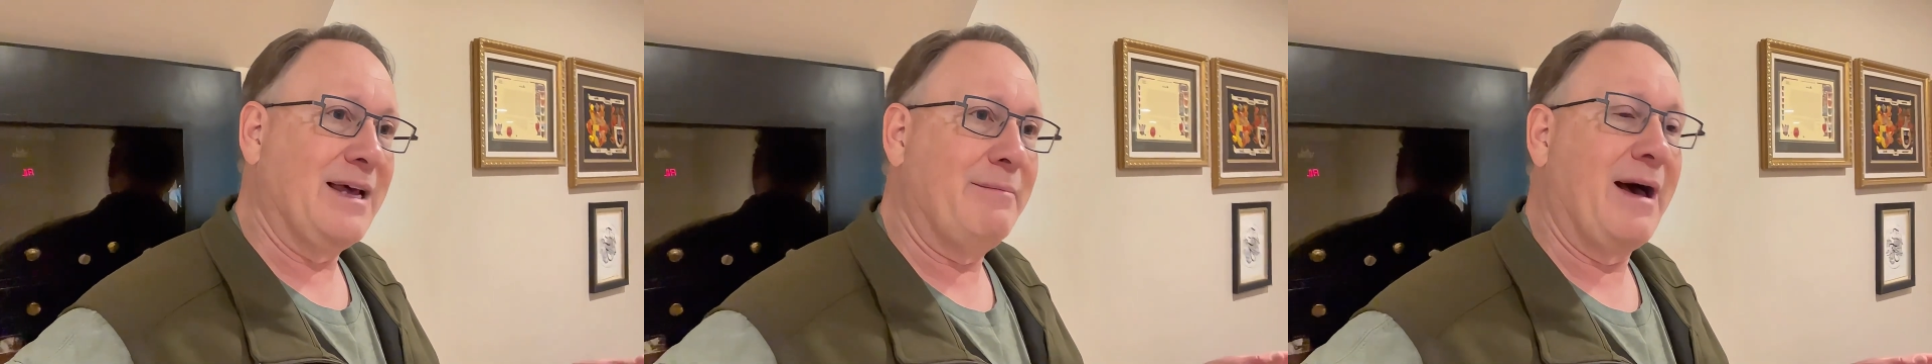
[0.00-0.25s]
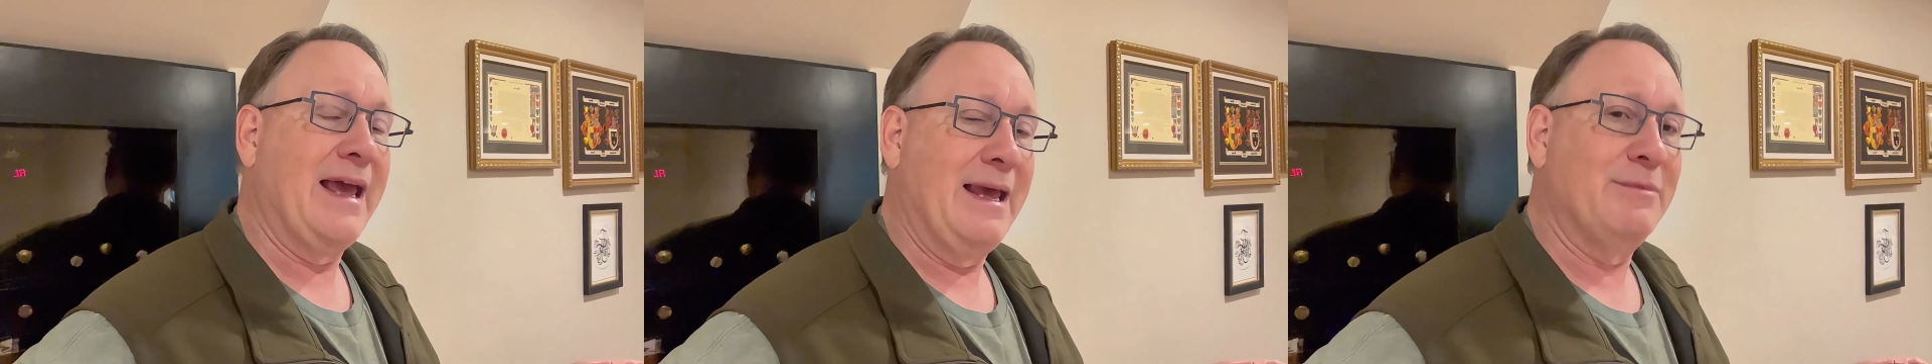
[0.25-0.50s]

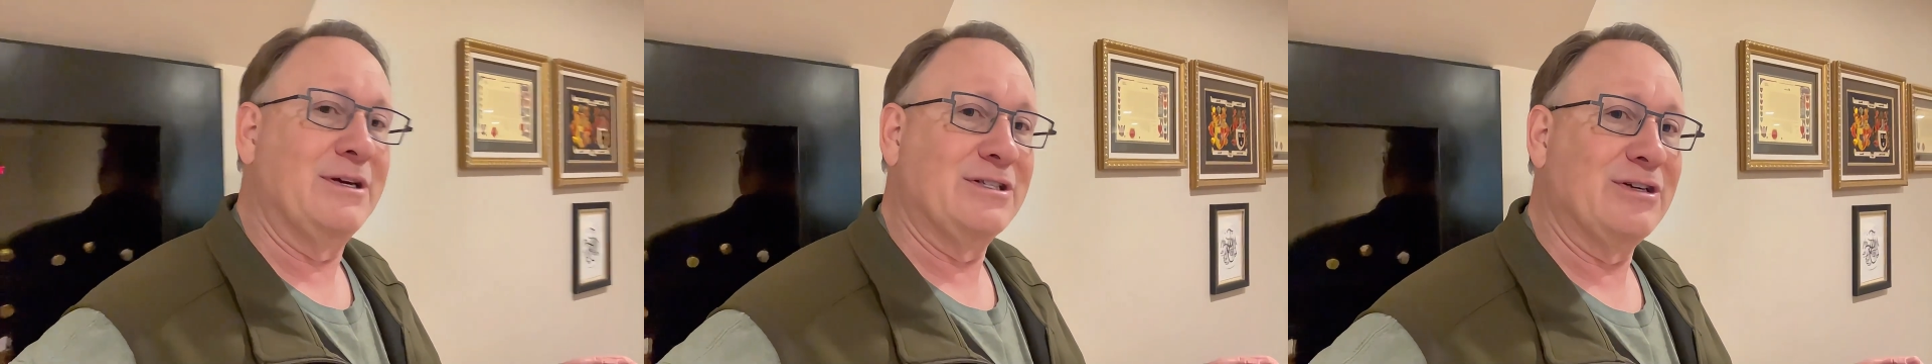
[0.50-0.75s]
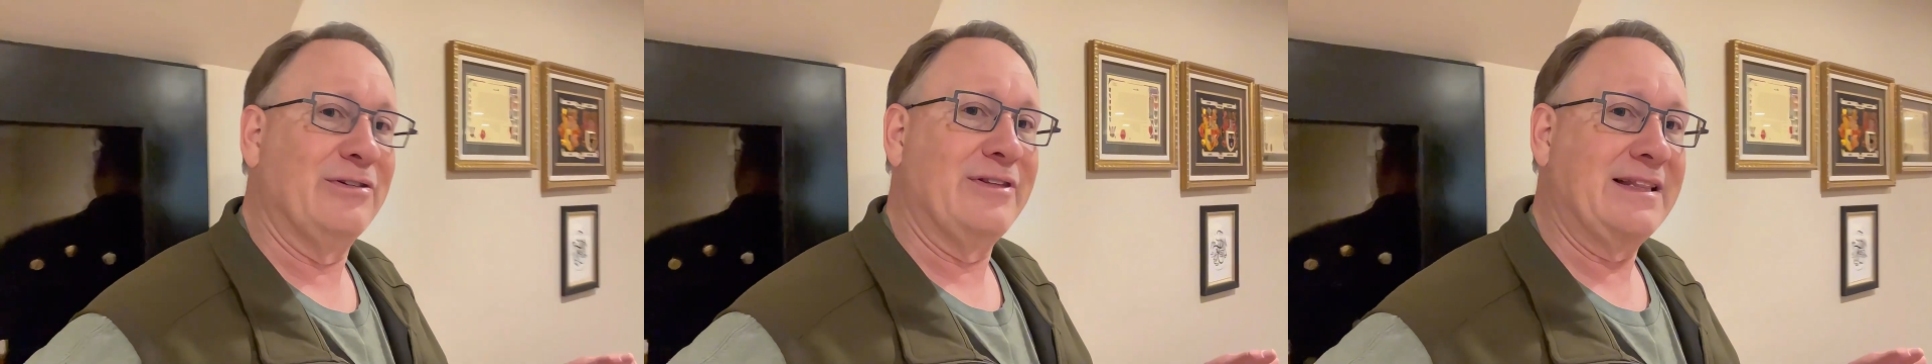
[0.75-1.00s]
I am
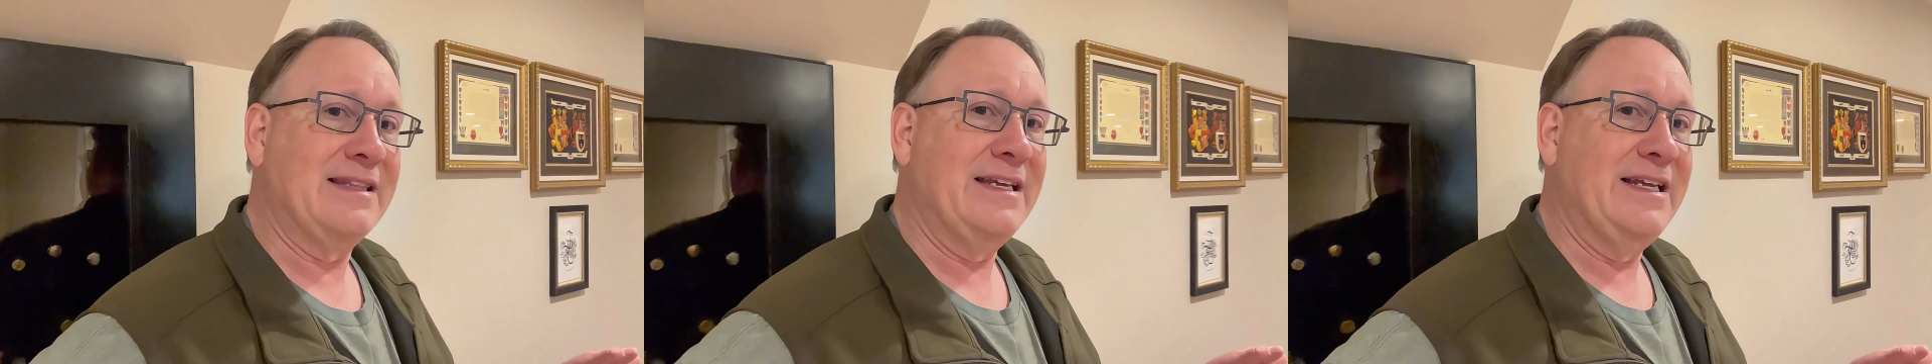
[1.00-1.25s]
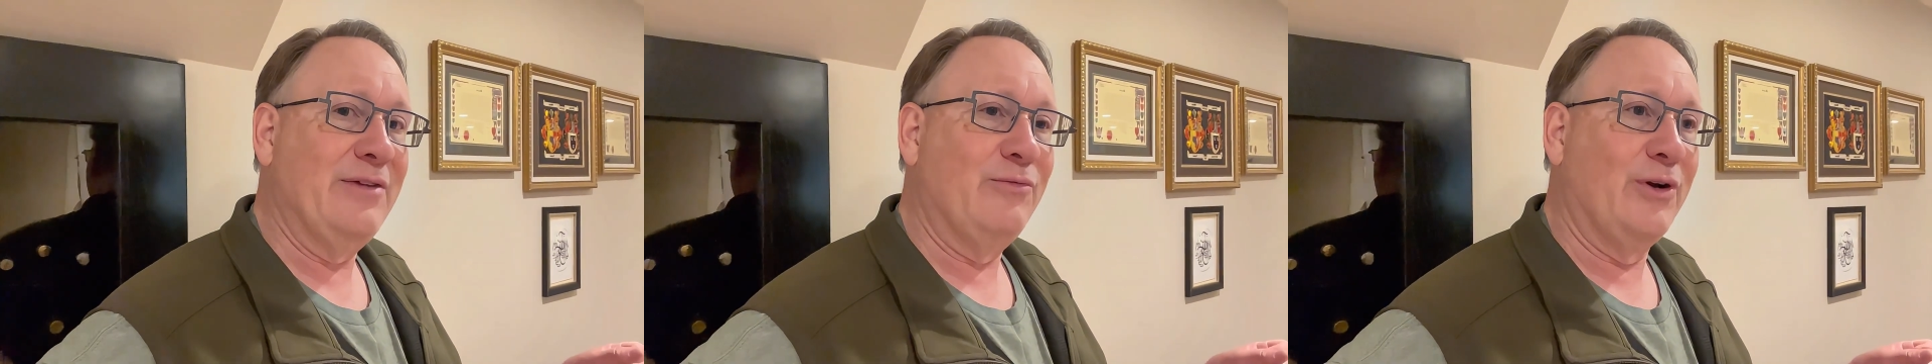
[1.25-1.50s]
concerned that
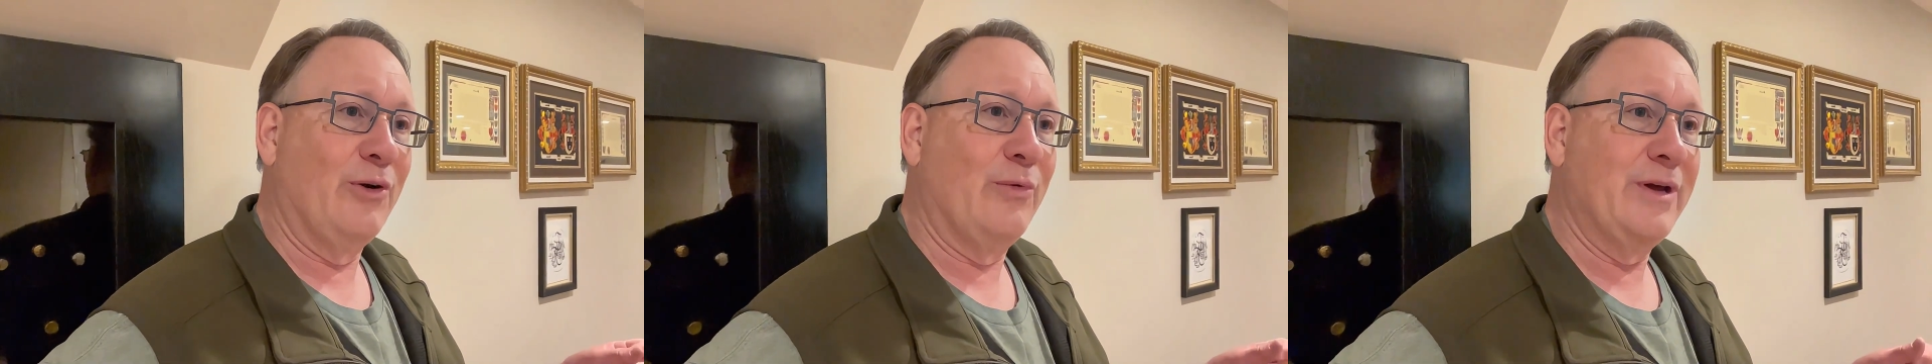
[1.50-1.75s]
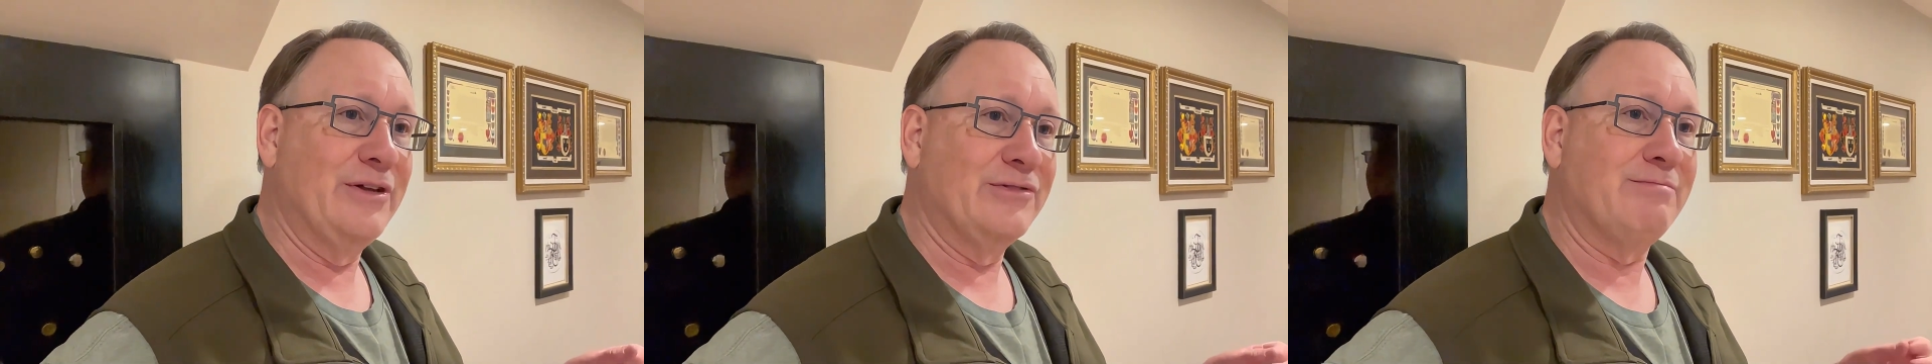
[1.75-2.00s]
the rear
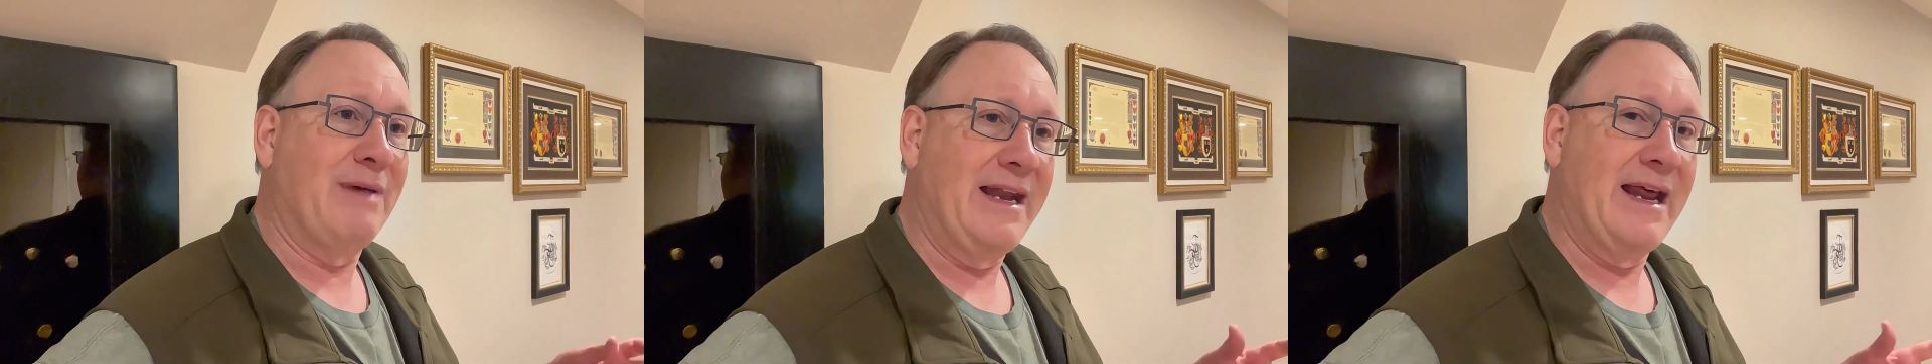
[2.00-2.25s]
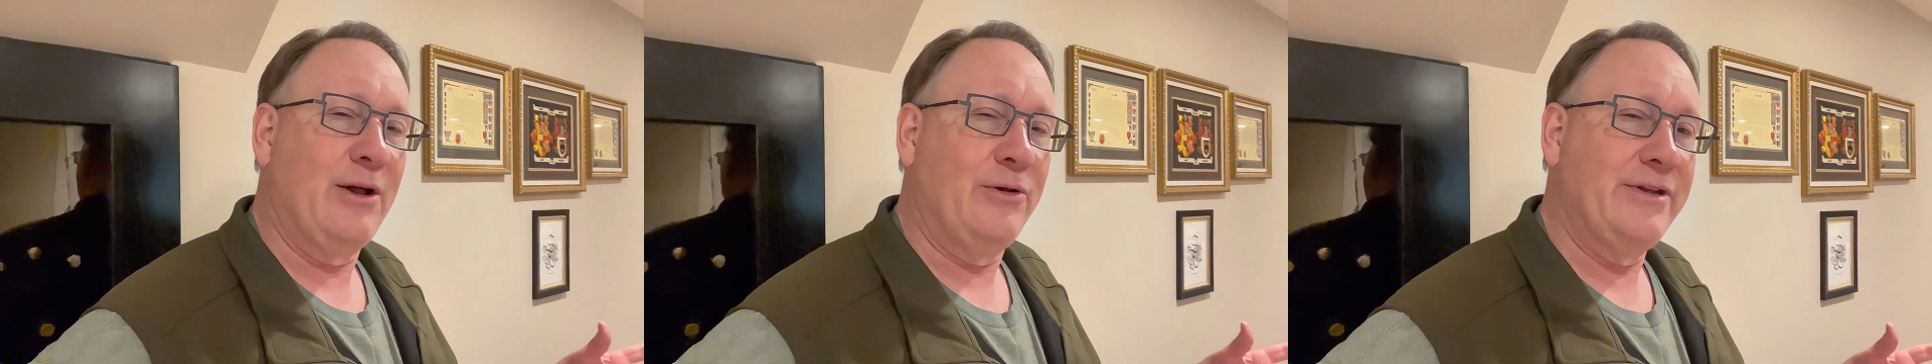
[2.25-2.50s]
wheels might
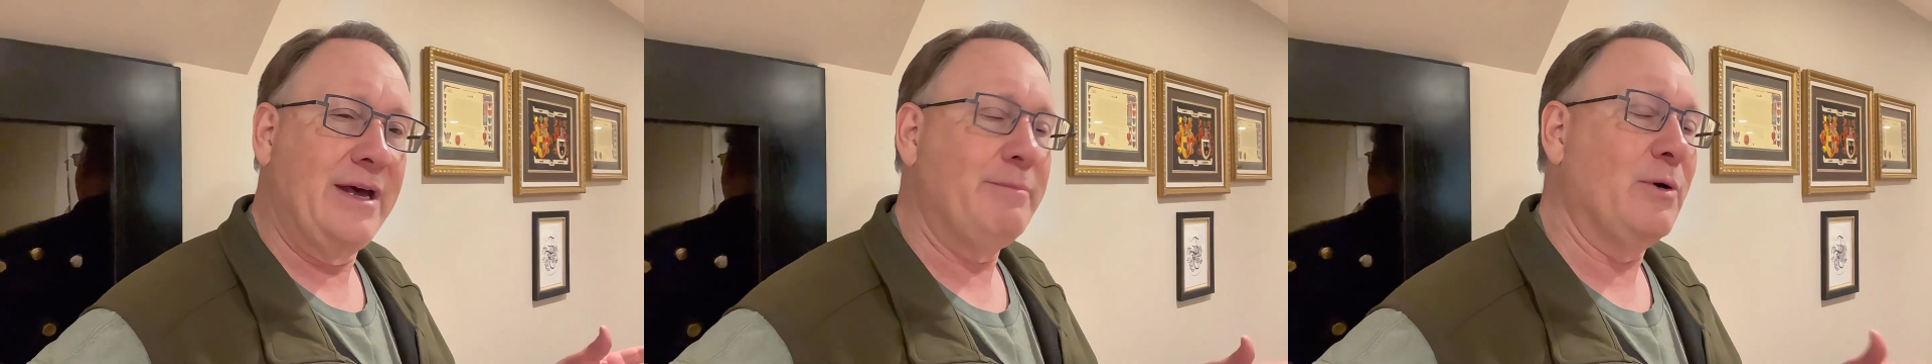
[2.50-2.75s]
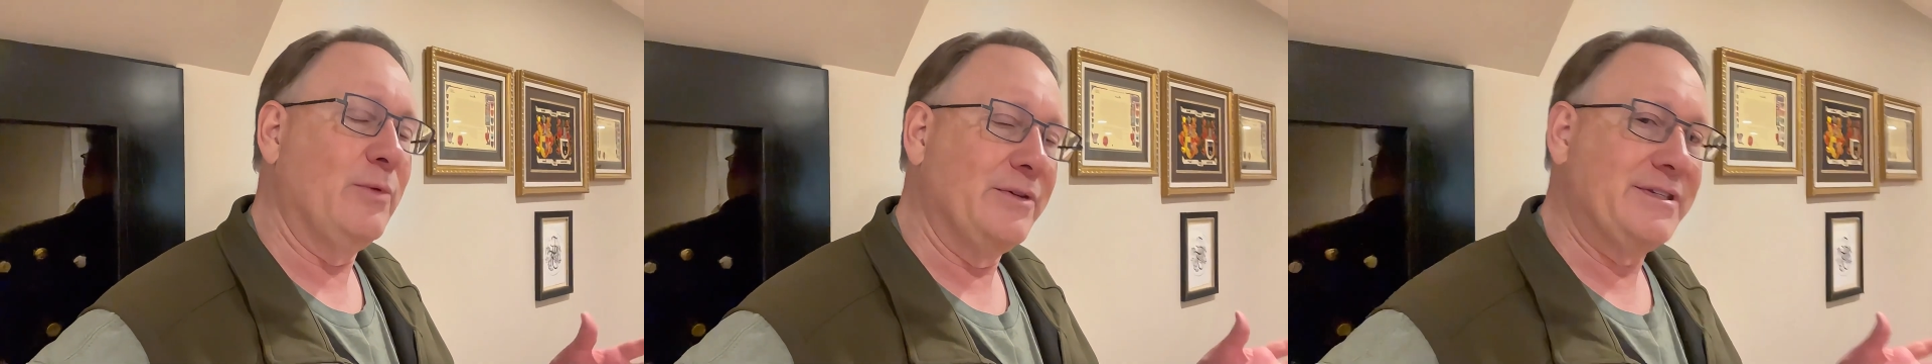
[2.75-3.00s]
not hold up,
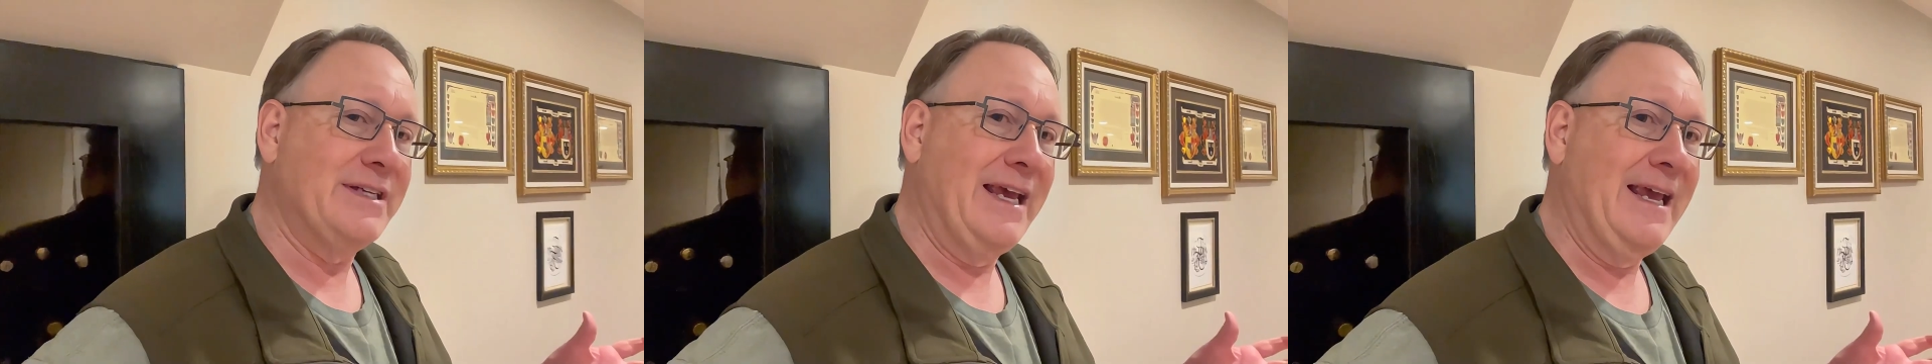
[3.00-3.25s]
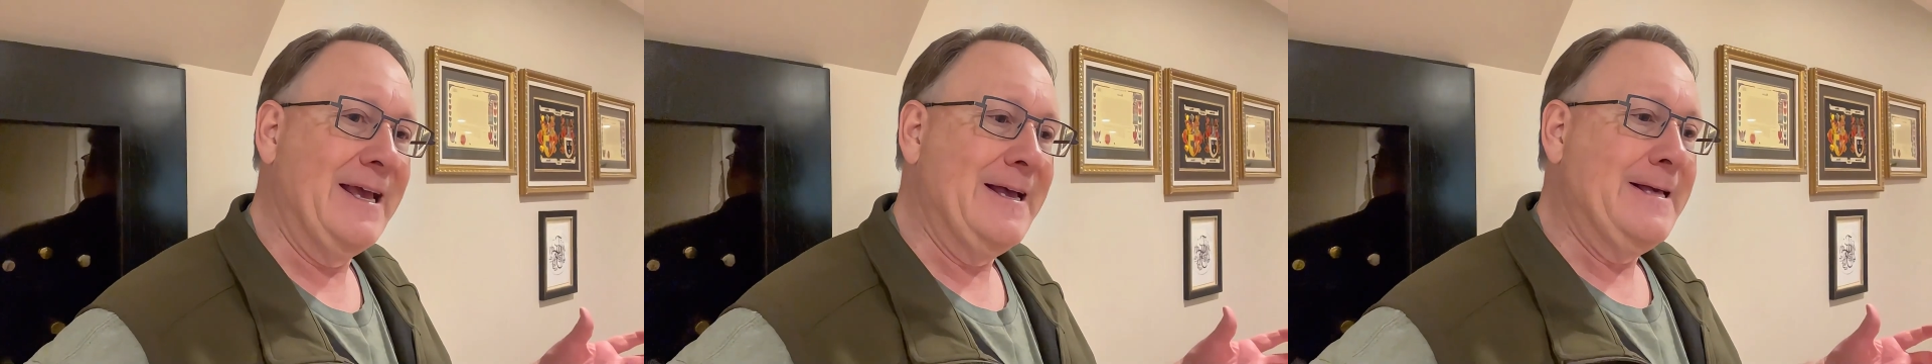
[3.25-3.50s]
but we'll
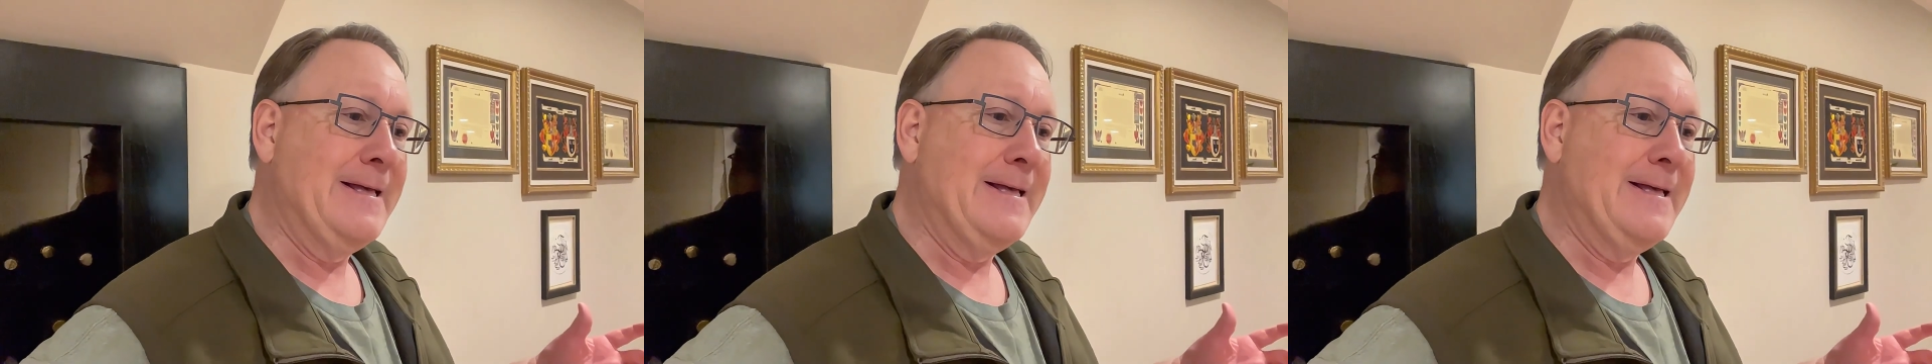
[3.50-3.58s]
see.